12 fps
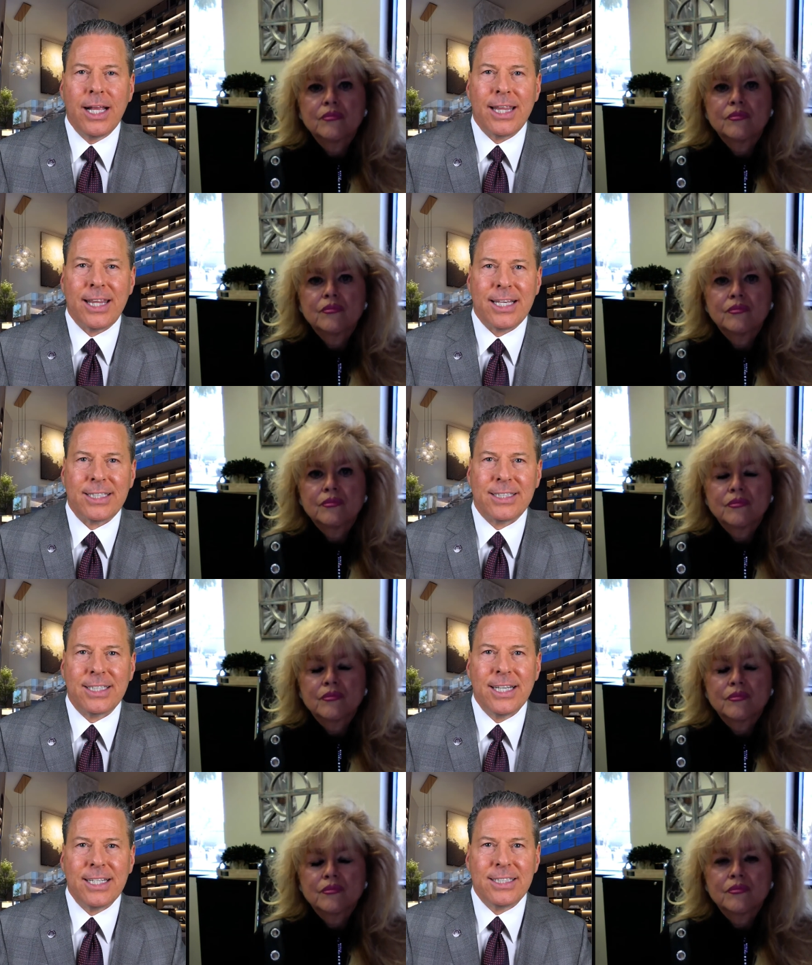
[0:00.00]

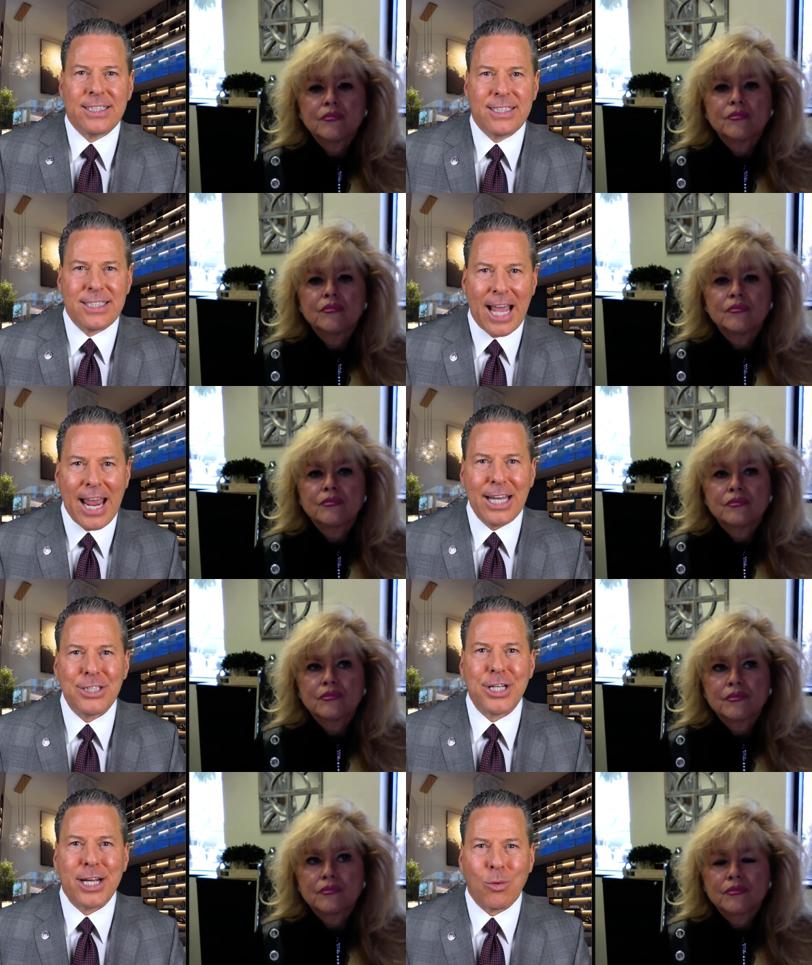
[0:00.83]
Speaker 1: this
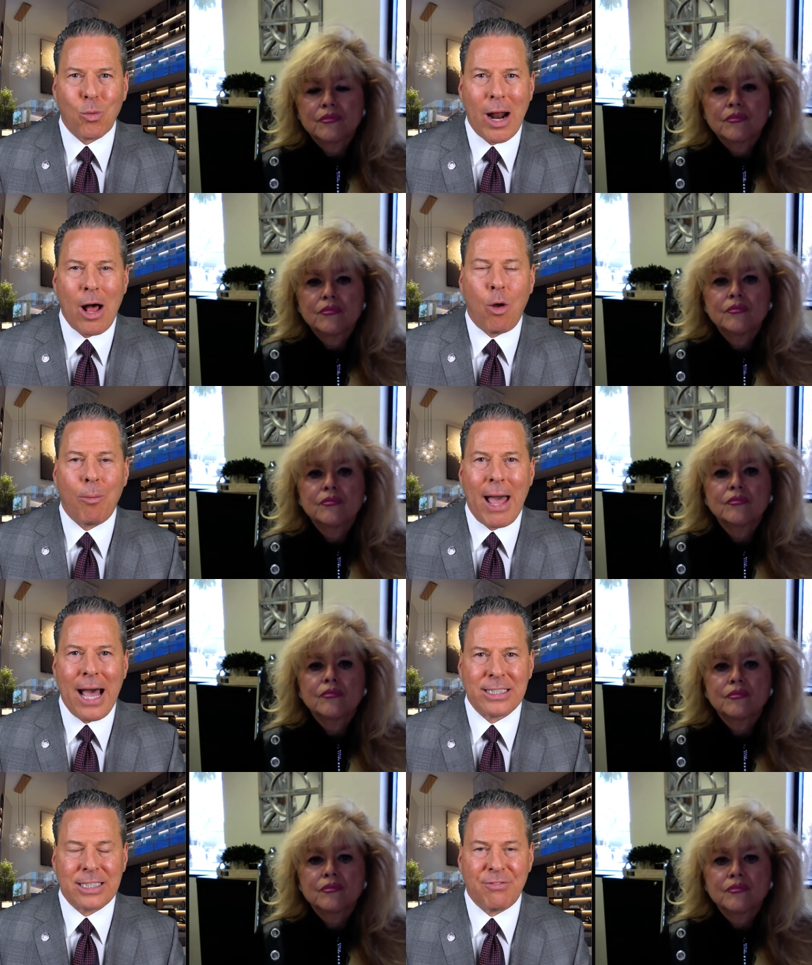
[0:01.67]
staging realm
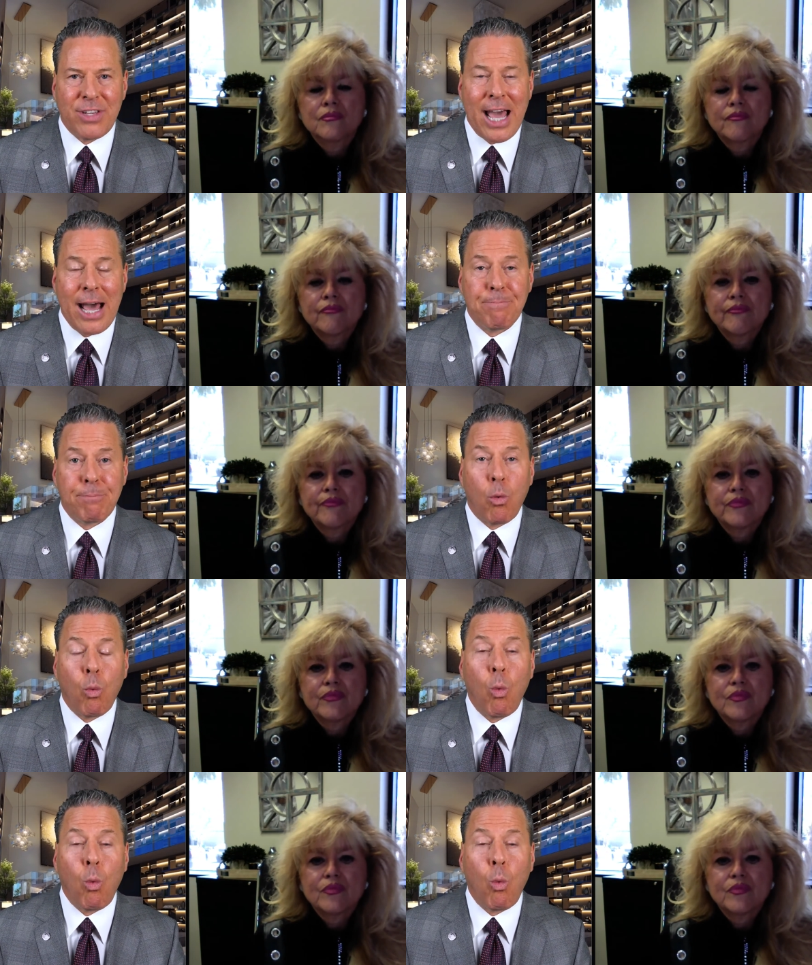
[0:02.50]
as of yet, but